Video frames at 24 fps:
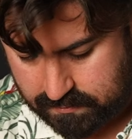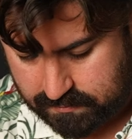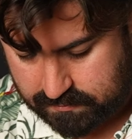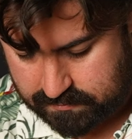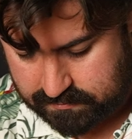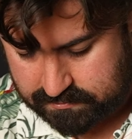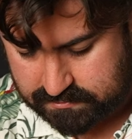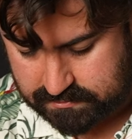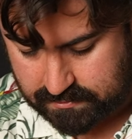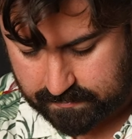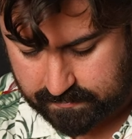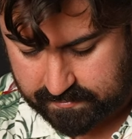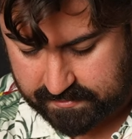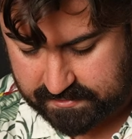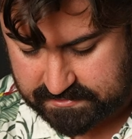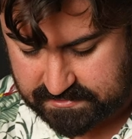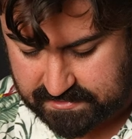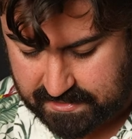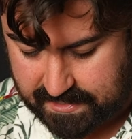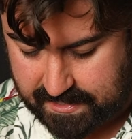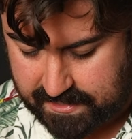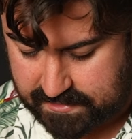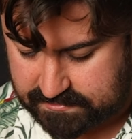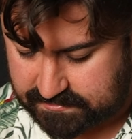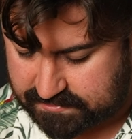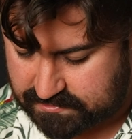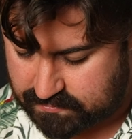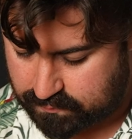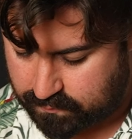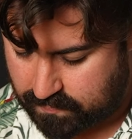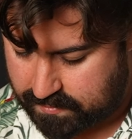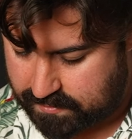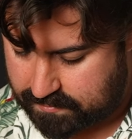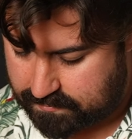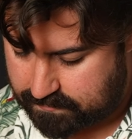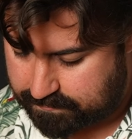Some of this ice, that's
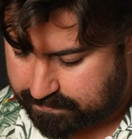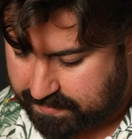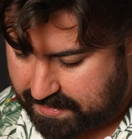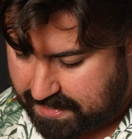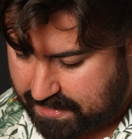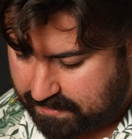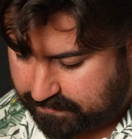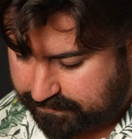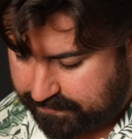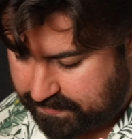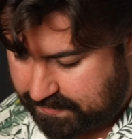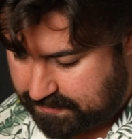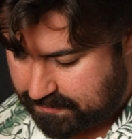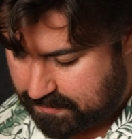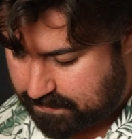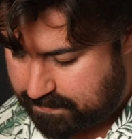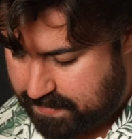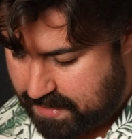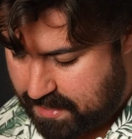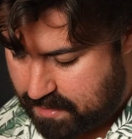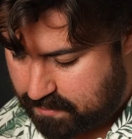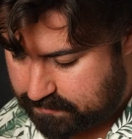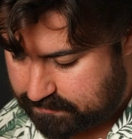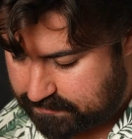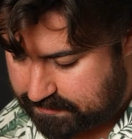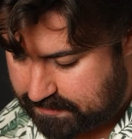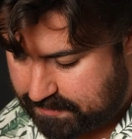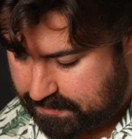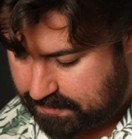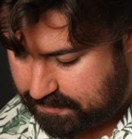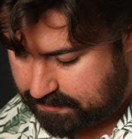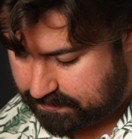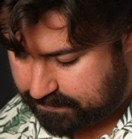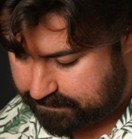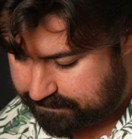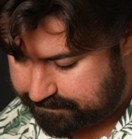one bad thing about
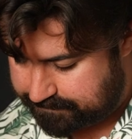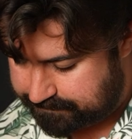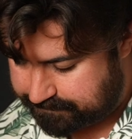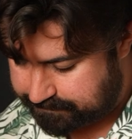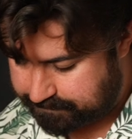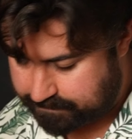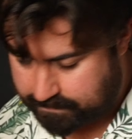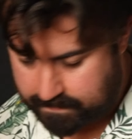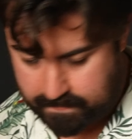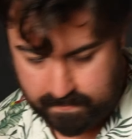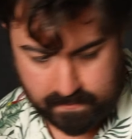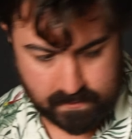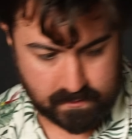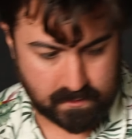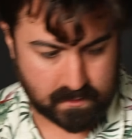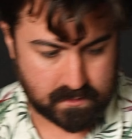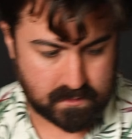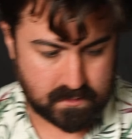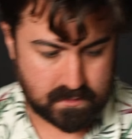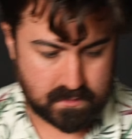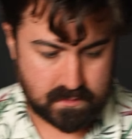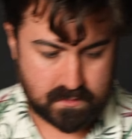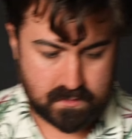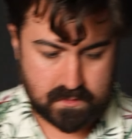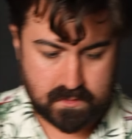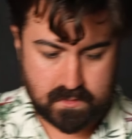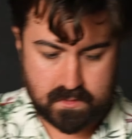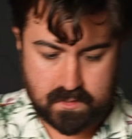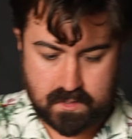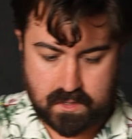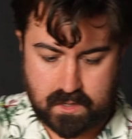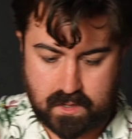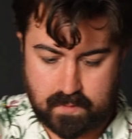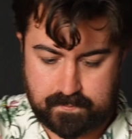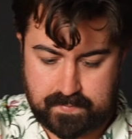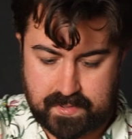getting
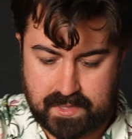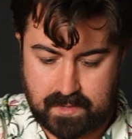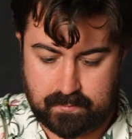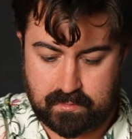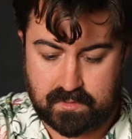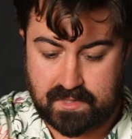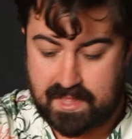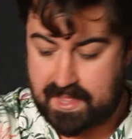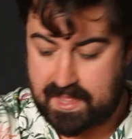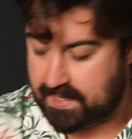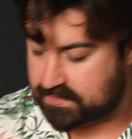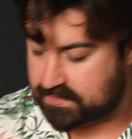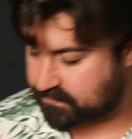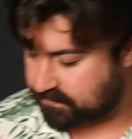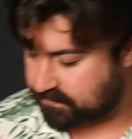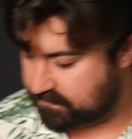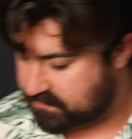pebble ice from